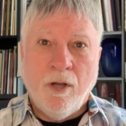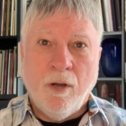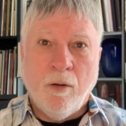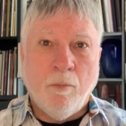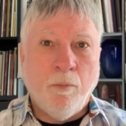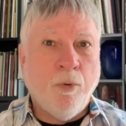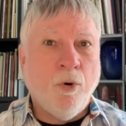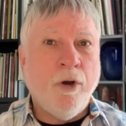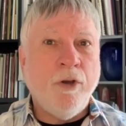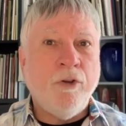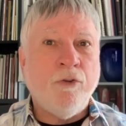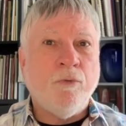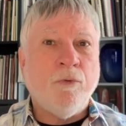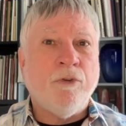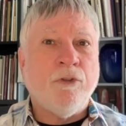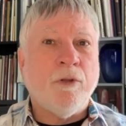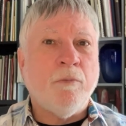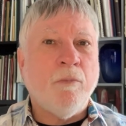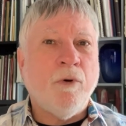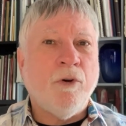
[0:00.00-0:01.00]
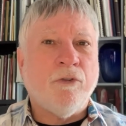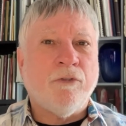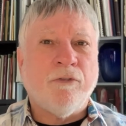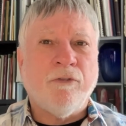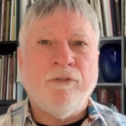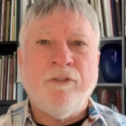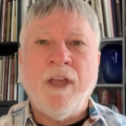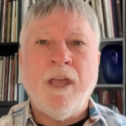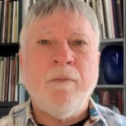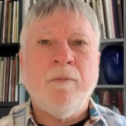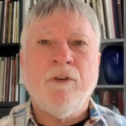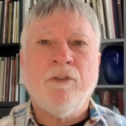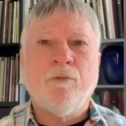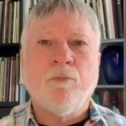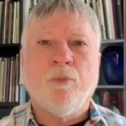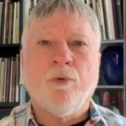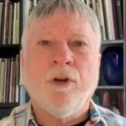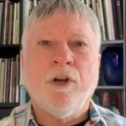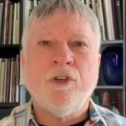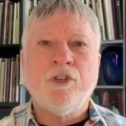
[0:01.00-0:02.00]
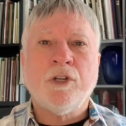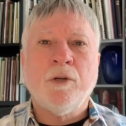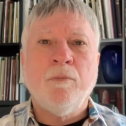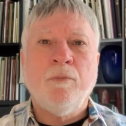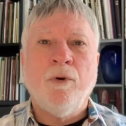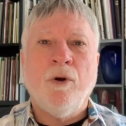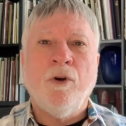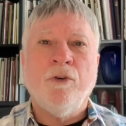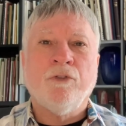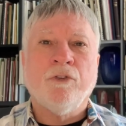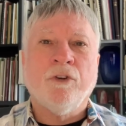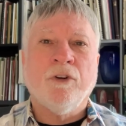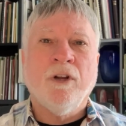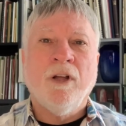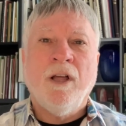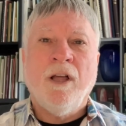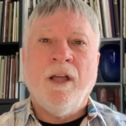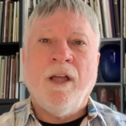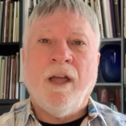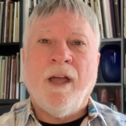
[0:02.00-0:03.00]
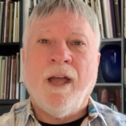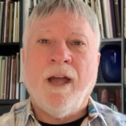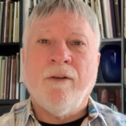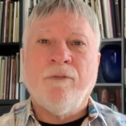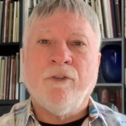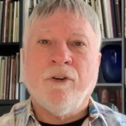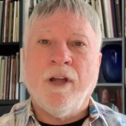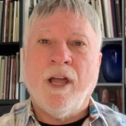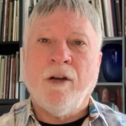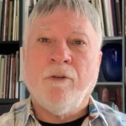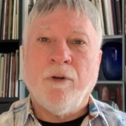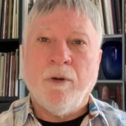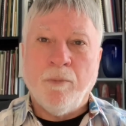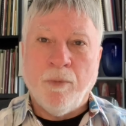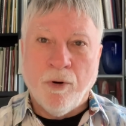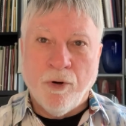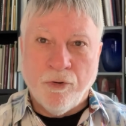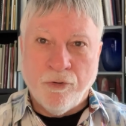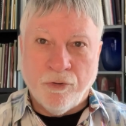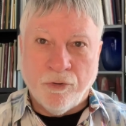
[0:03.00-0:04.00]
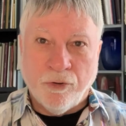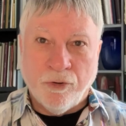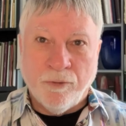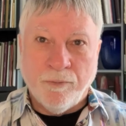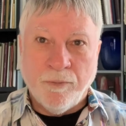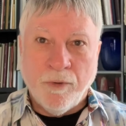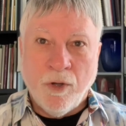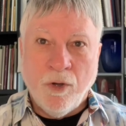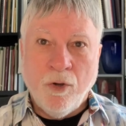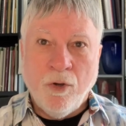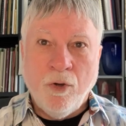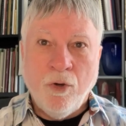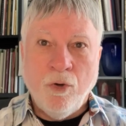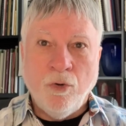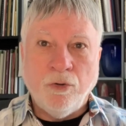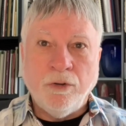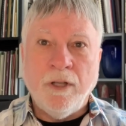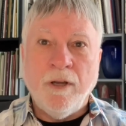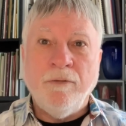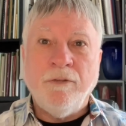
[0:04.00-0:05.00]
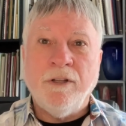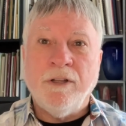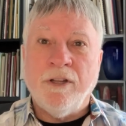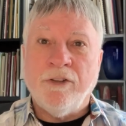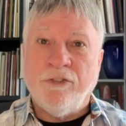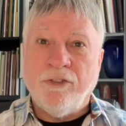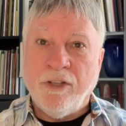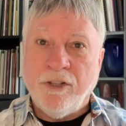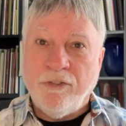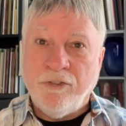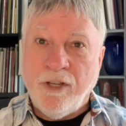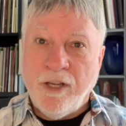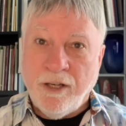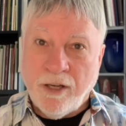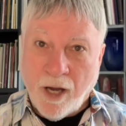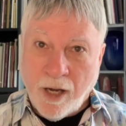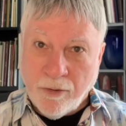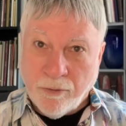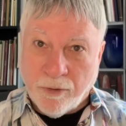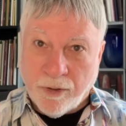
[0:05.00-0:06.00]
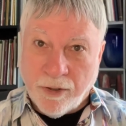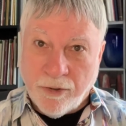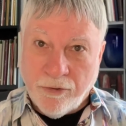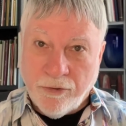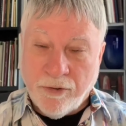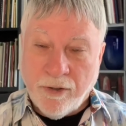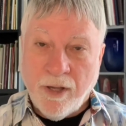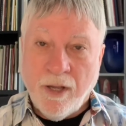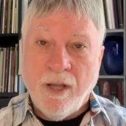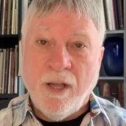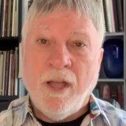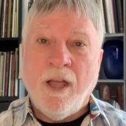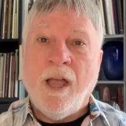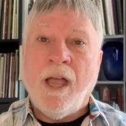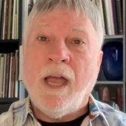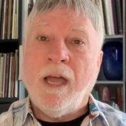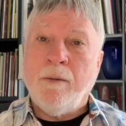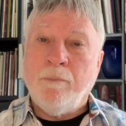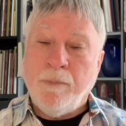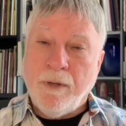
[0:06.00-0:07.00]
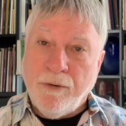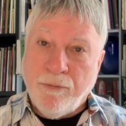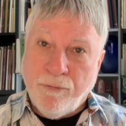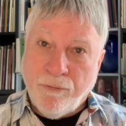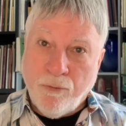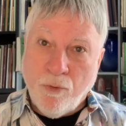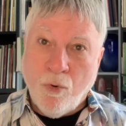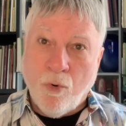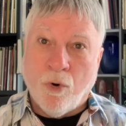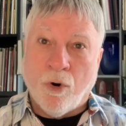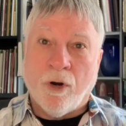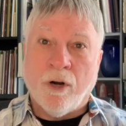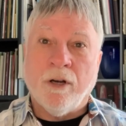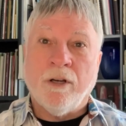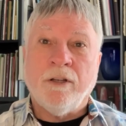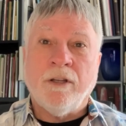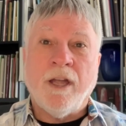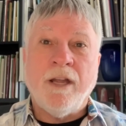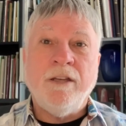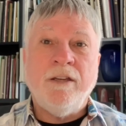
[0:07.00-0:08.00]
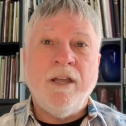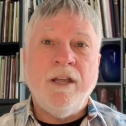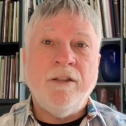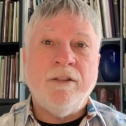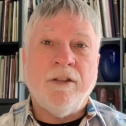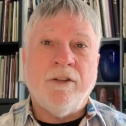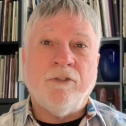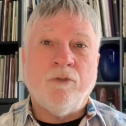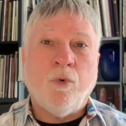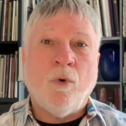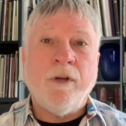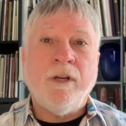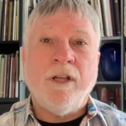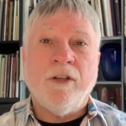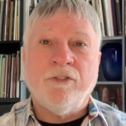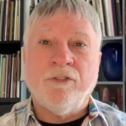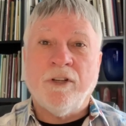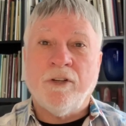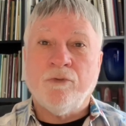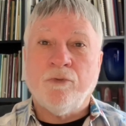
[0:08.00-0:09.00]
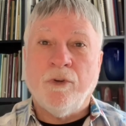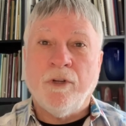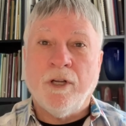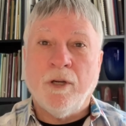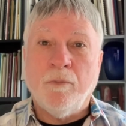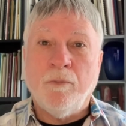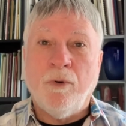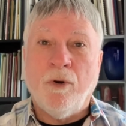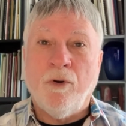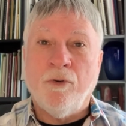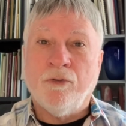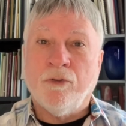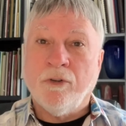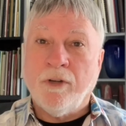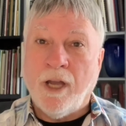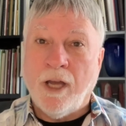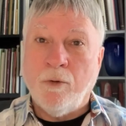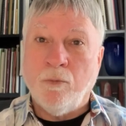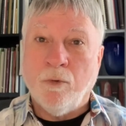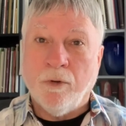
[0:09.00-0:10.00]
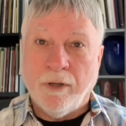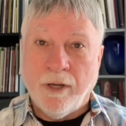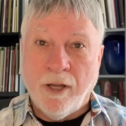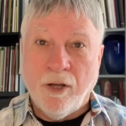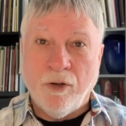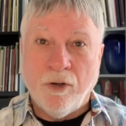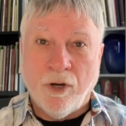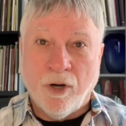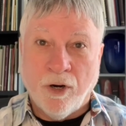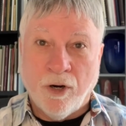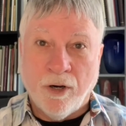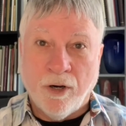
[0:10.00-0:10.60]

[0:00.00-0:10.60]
Boyce was the most famous British composer after Henry Purcell, who lived in the 1600s, and before 19th and 20th century composer Edward Elgar.